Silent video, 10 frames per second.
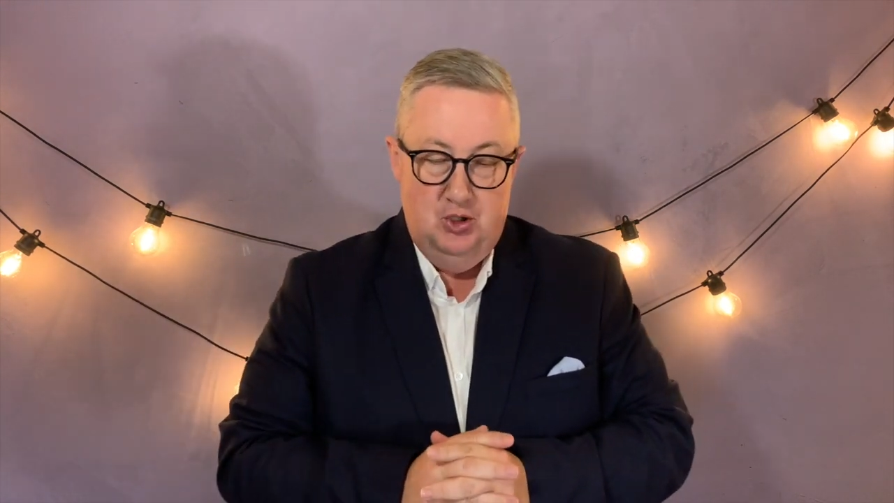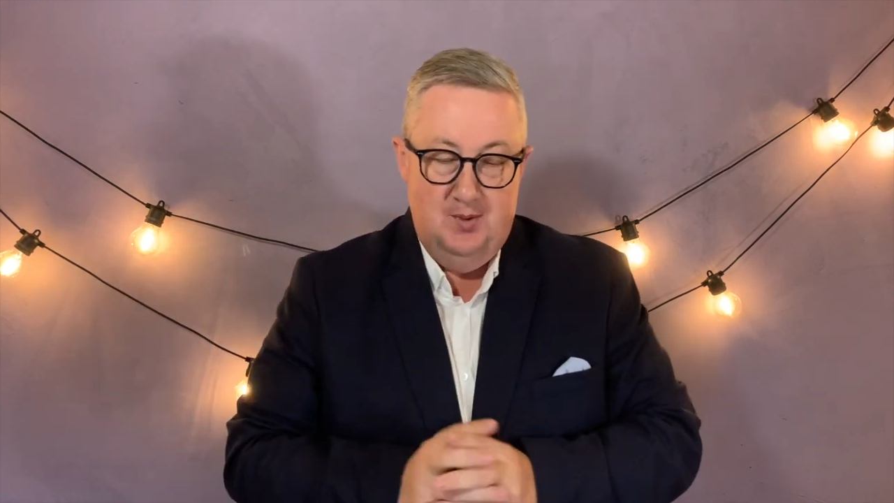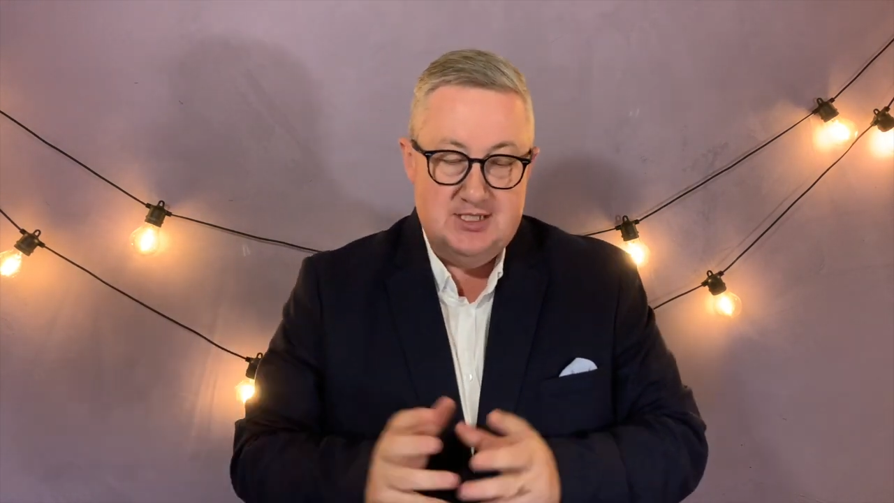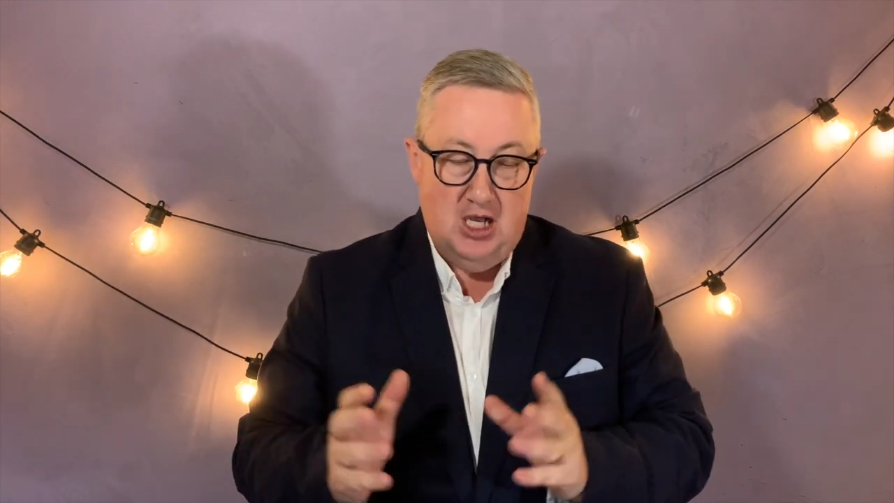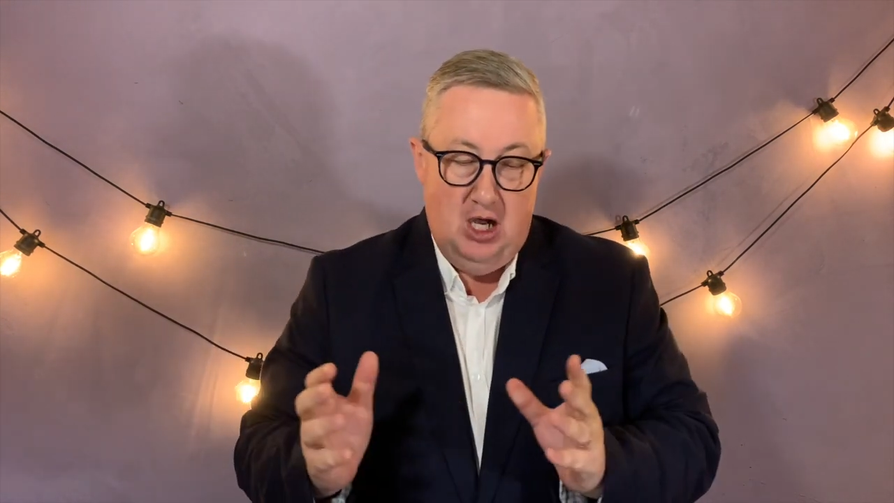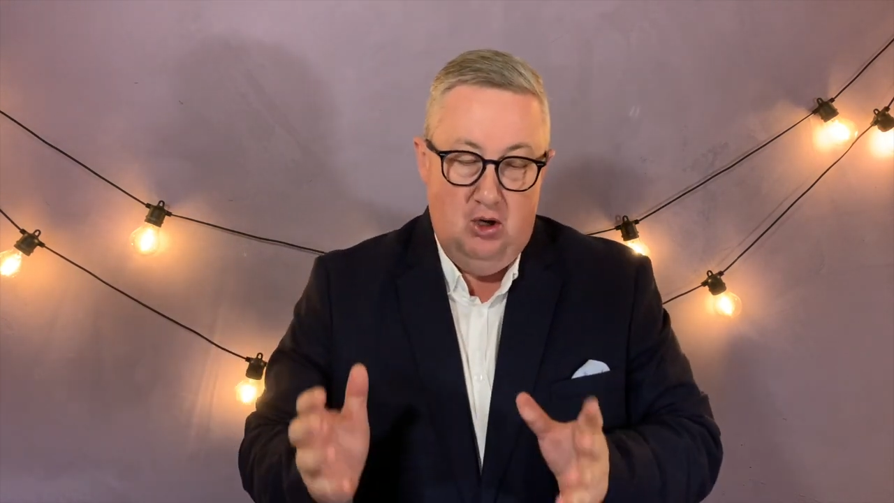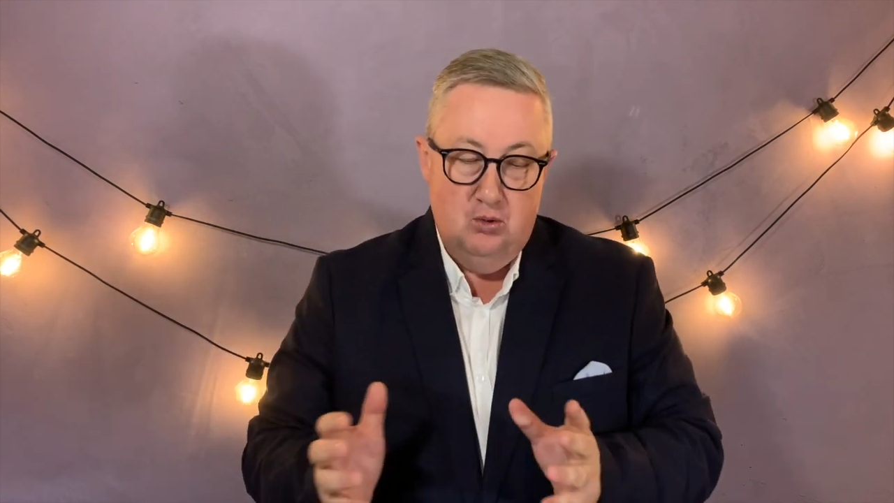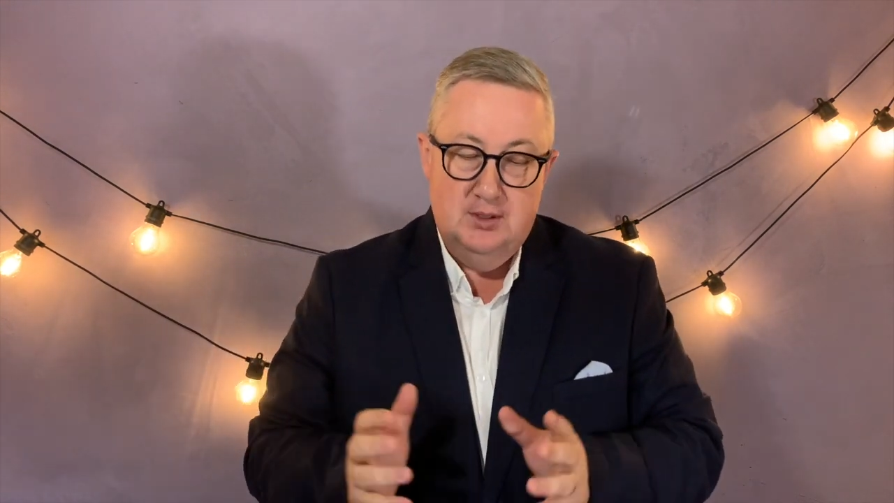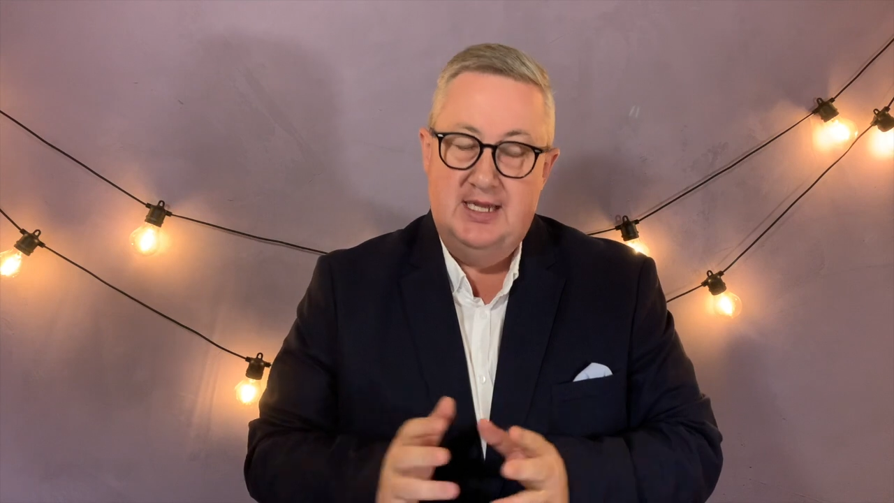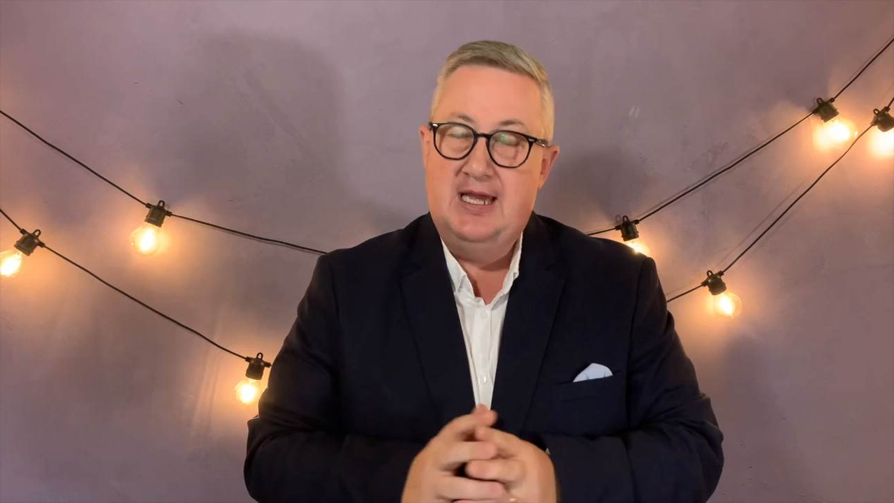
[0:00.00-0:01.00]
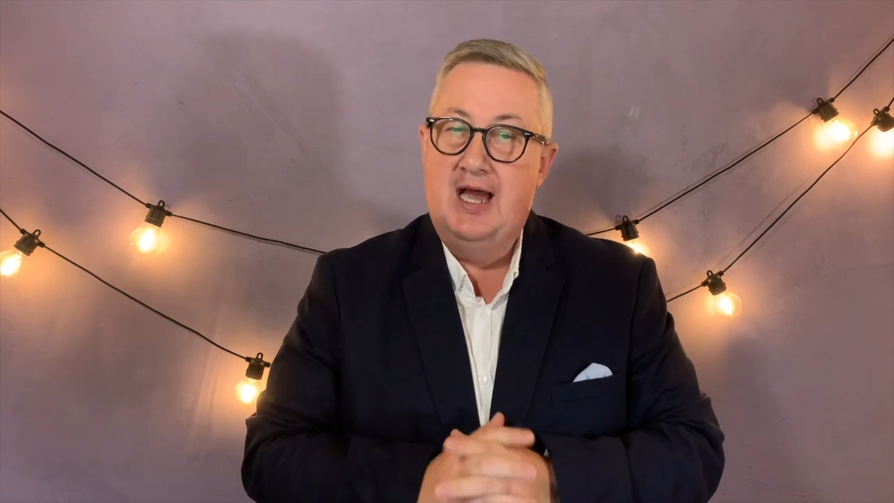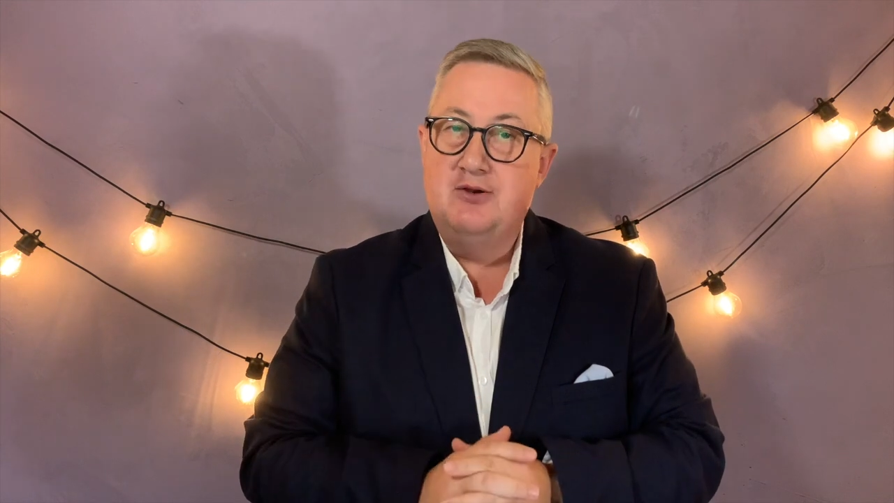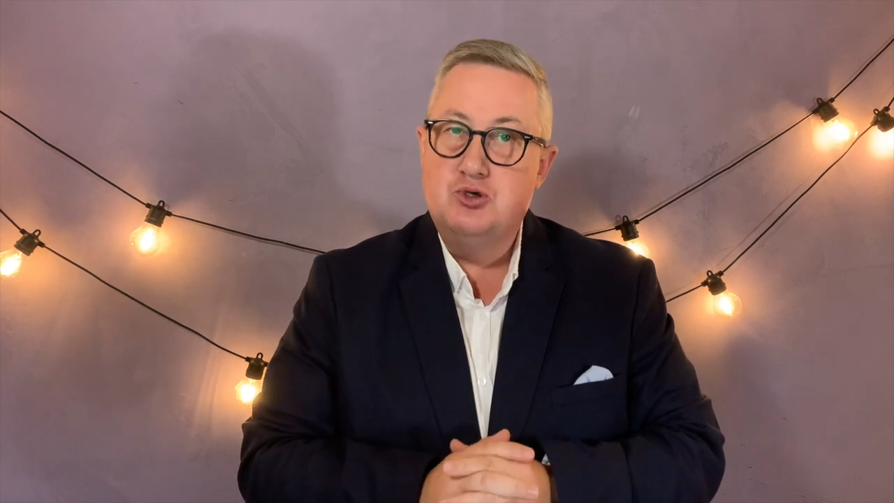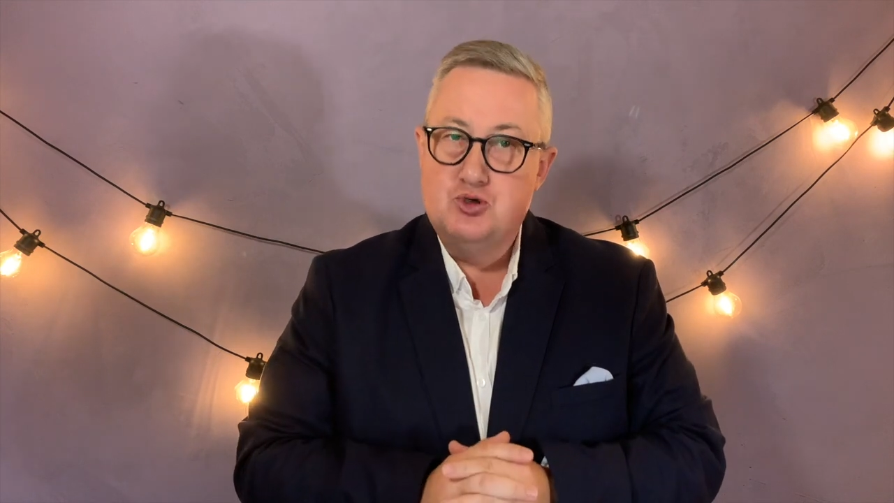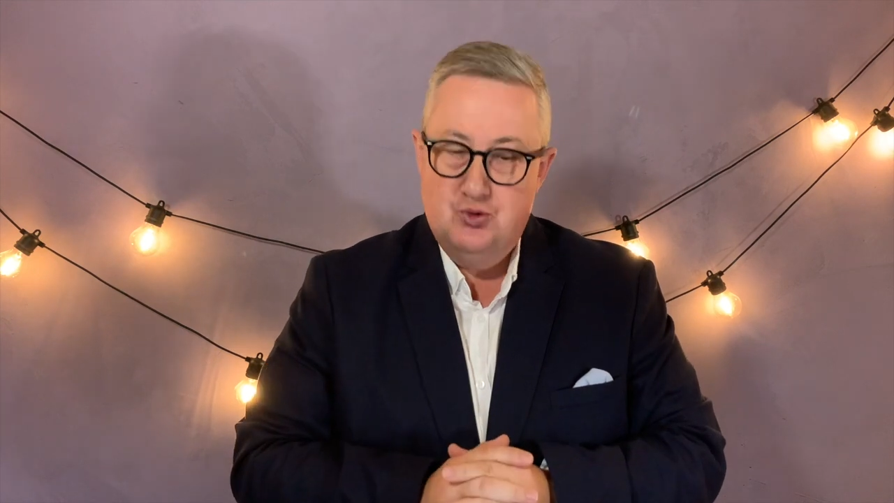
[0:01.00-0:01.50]
who is holy
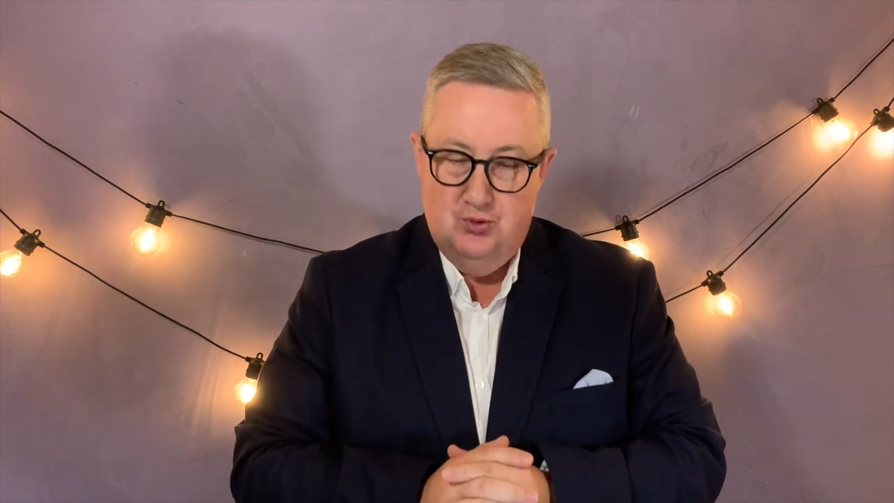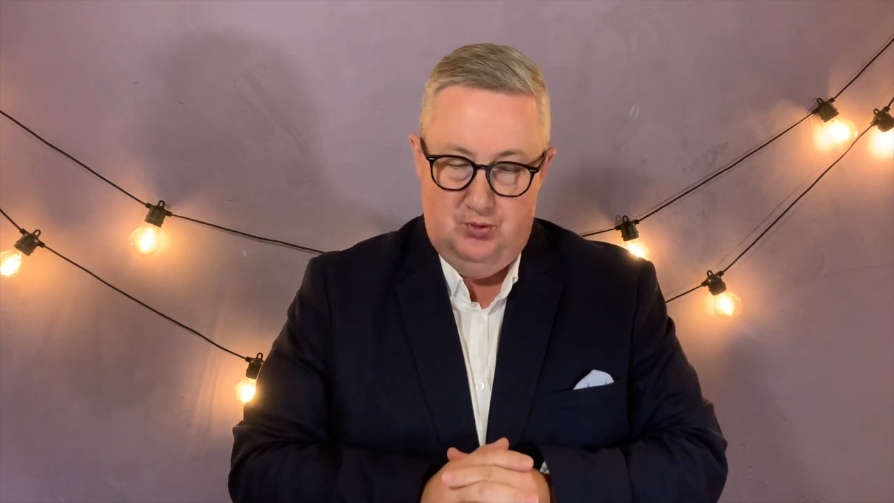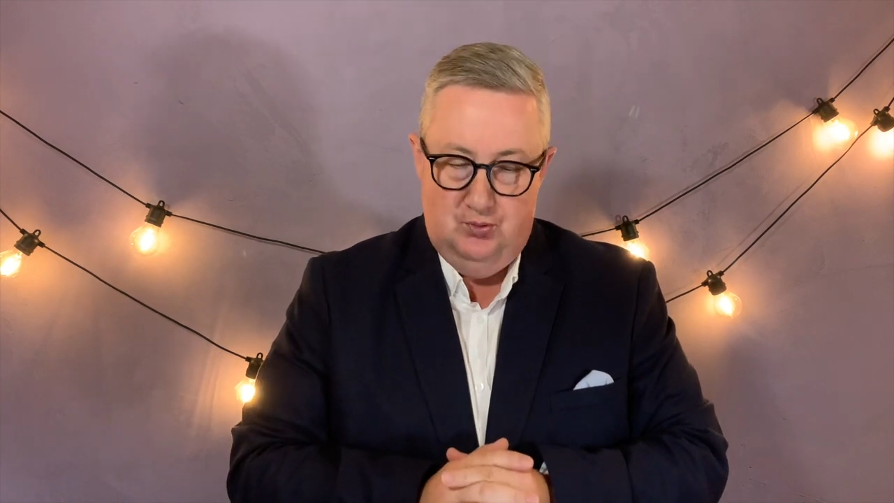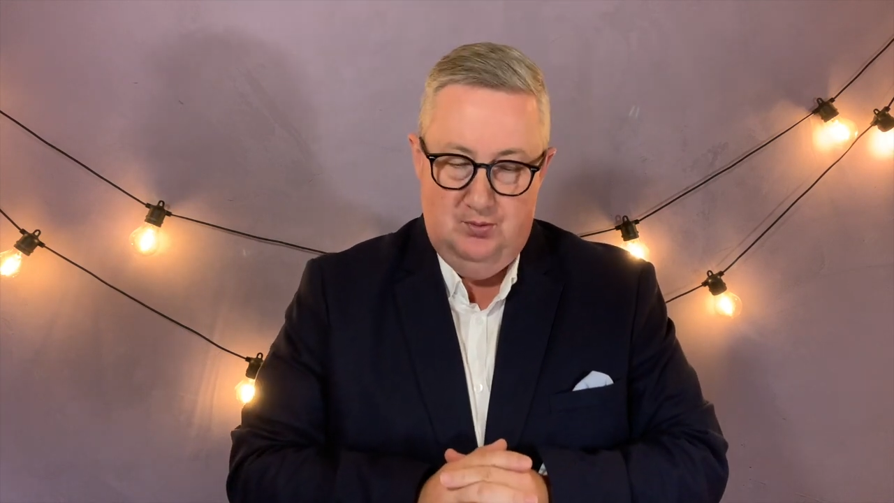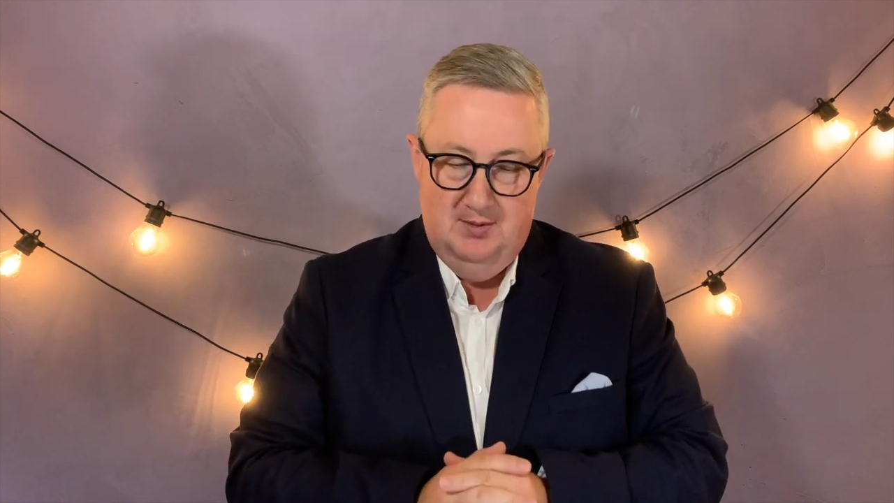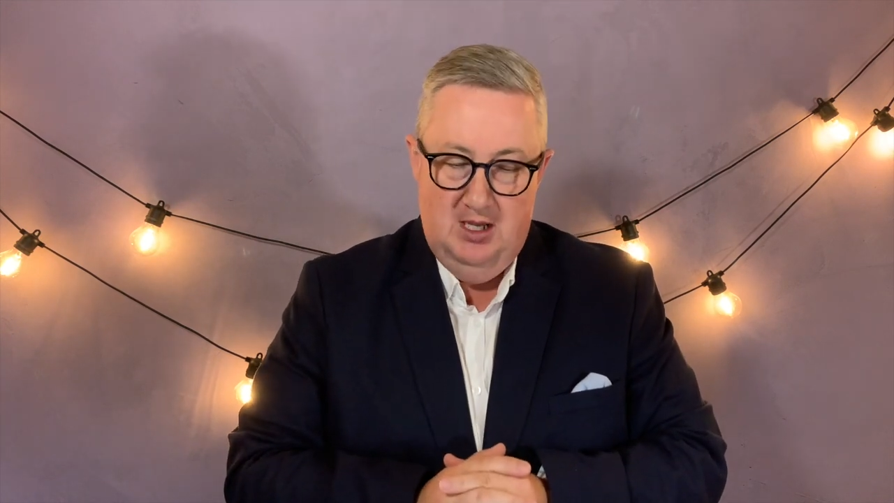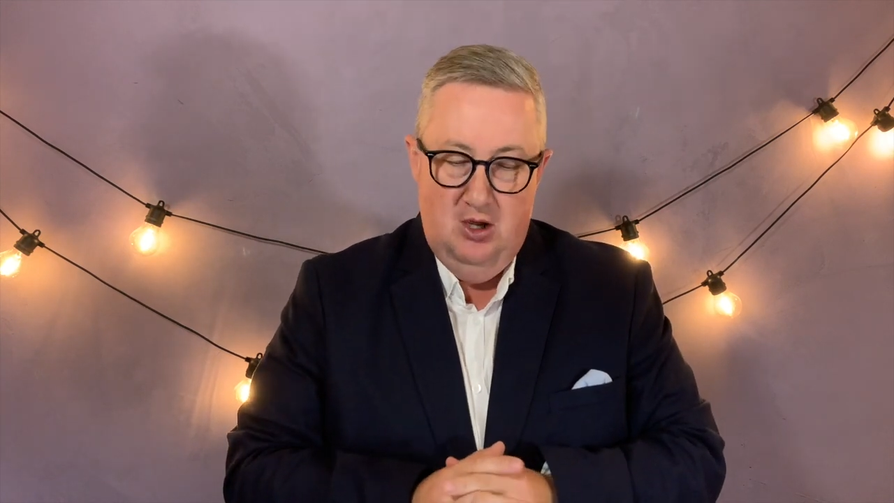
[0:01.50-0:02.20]
and true,